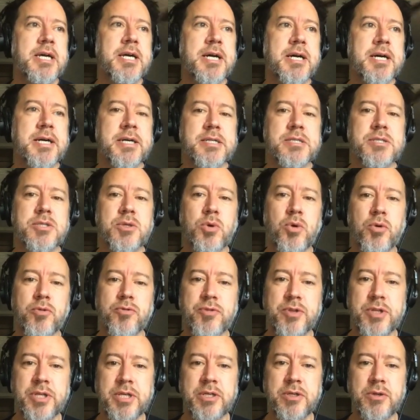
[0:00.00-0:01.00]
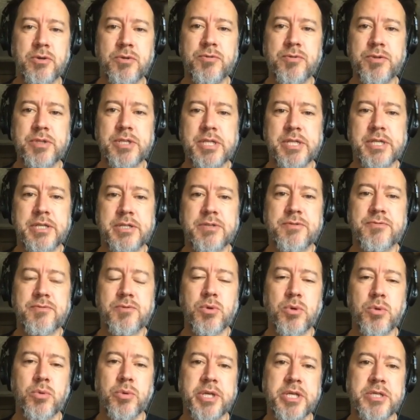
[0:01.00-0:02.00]
So hopefully over the next
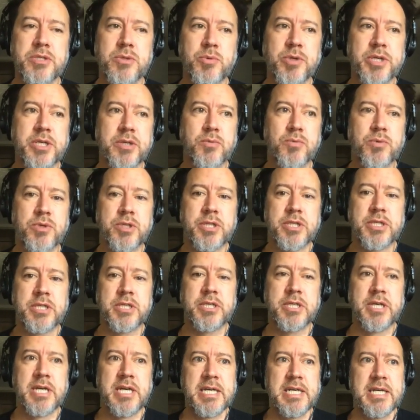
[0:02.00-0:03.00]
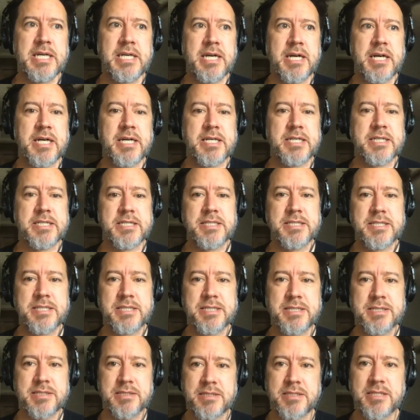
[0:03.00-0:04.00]
4 weeks we can really
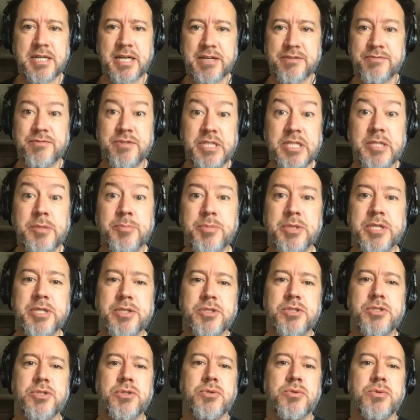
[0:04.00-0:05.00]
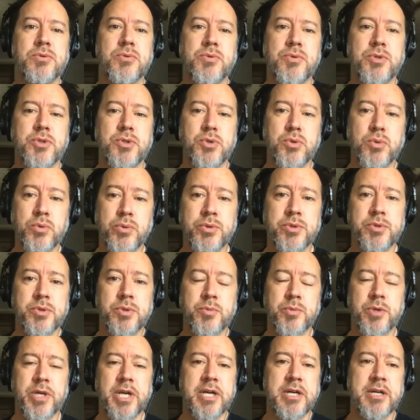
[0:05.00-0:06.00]
dive deep into the tools that
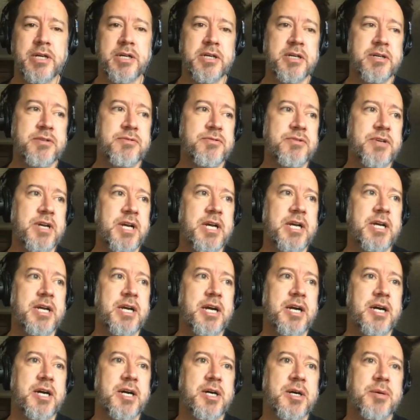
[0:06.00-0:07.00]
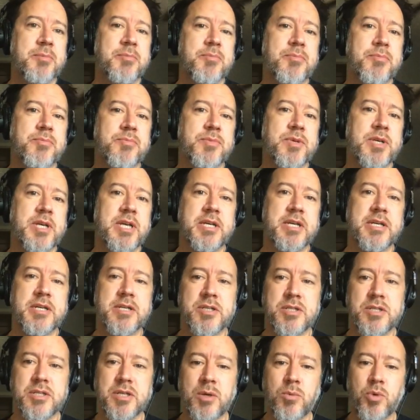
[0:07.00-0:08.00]
we have,
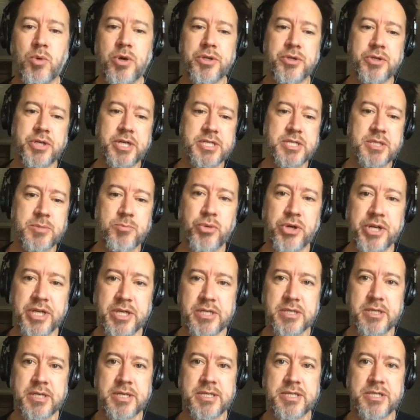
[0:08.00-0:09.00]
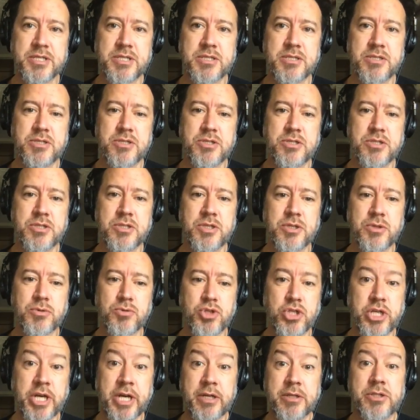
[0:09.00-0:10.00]
and I want you guys to bring us,
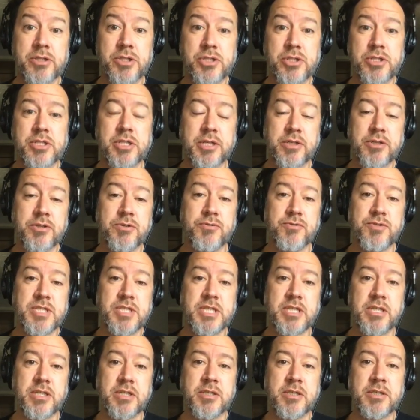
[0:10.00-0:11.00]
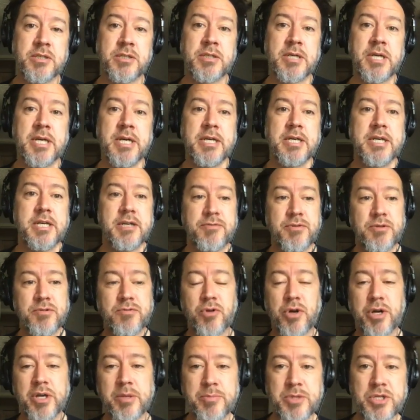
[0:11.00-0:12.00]
challenges that you've seen if you've
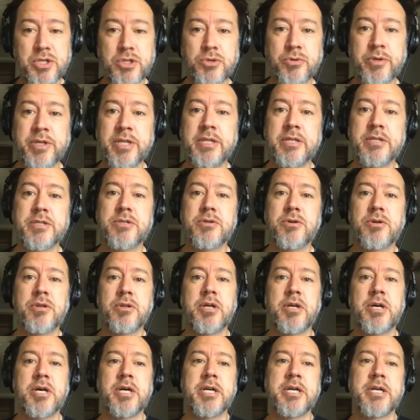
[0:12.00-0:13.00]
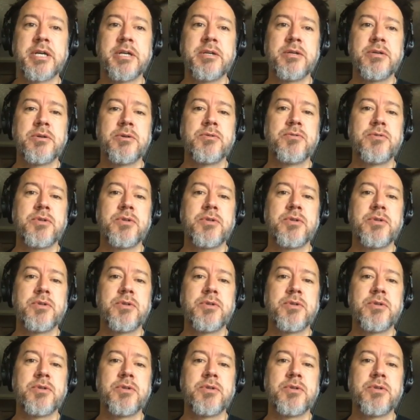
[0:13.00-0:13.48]
already been doing this online over the